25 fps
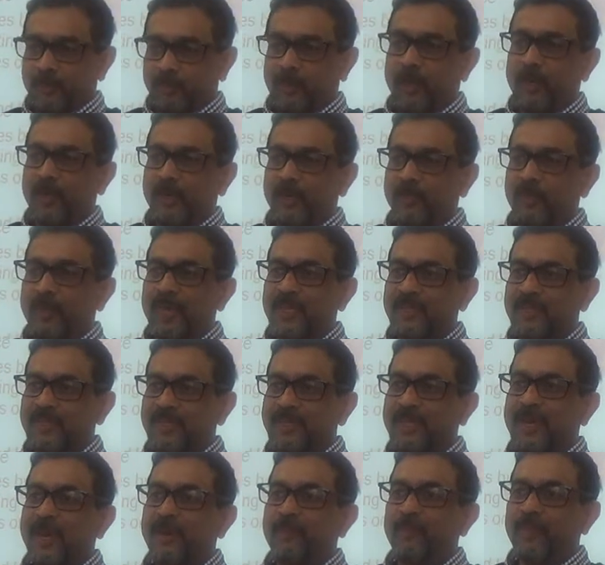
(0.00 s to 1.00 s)
body must
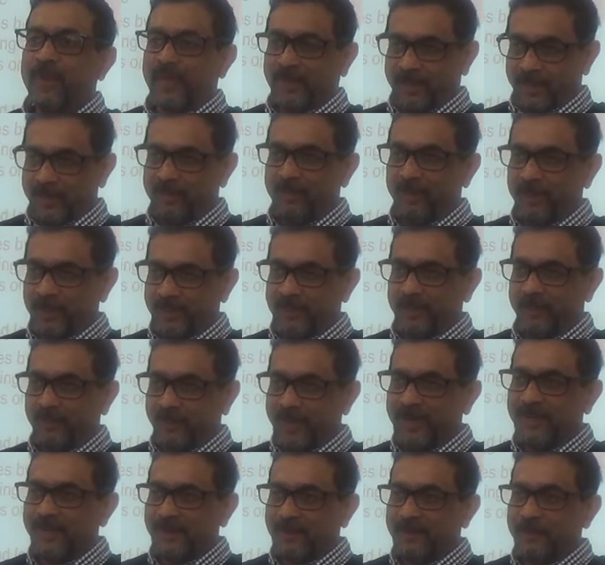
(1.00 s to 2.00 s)
have metabolism,
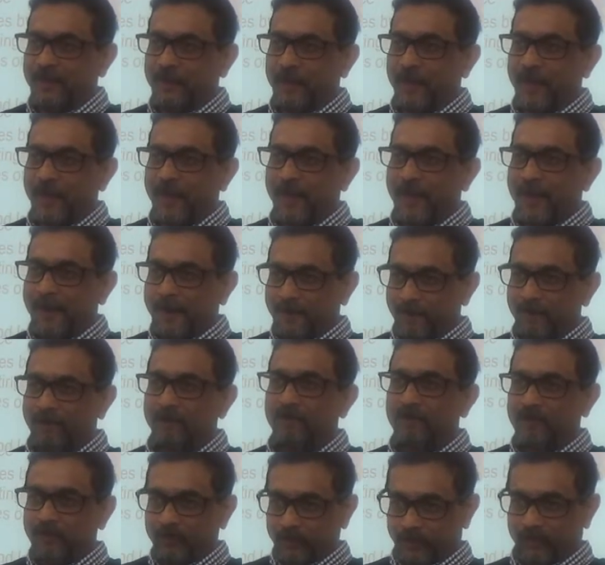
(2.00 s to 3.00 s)
right?
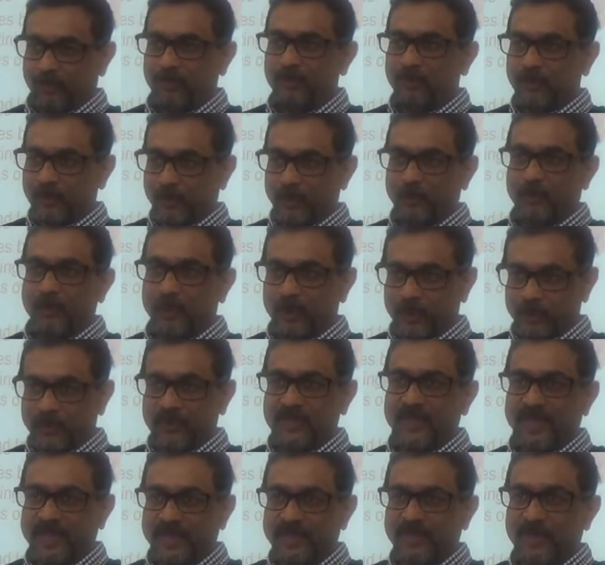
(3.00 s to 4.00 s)
To produce
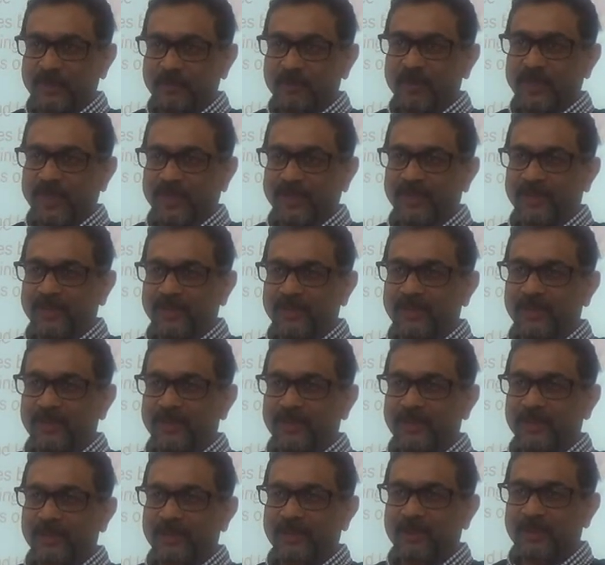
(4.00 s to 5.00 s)
ATP.
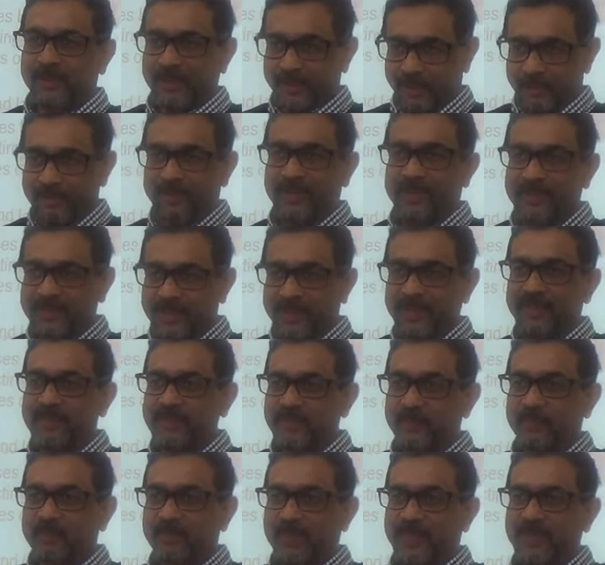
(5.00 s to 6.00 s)
Living cells
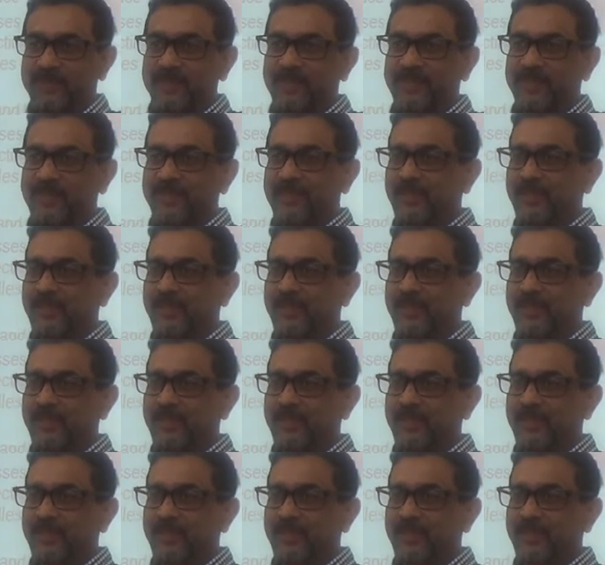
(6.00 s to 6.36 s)
must